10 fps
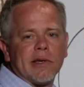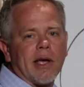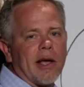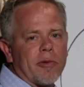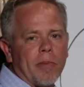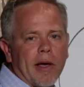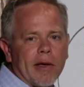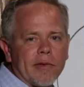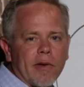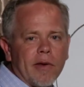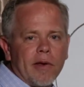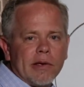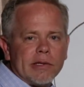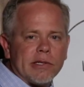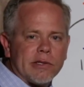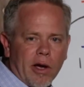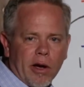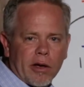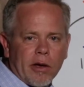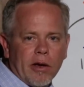than God's best,
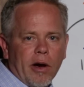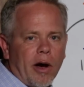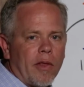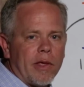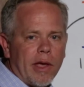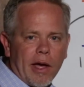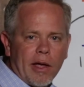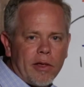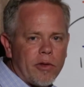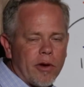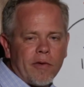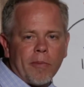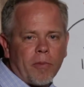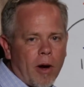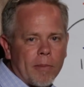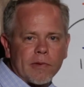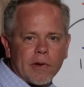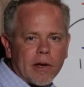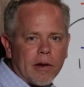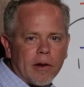stuck on the edge of the promised
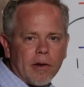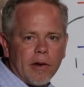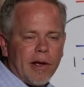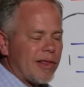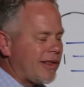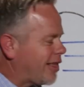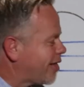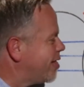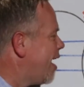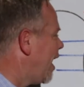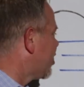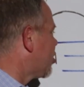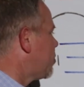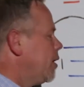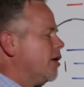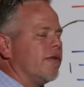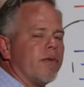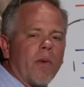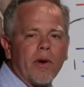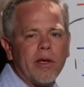land. Let's not spend
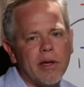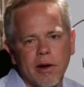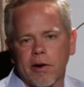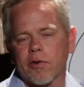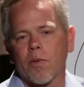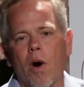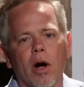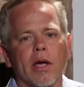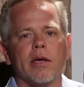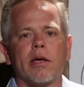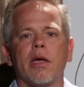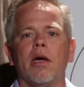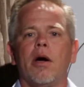40 years walking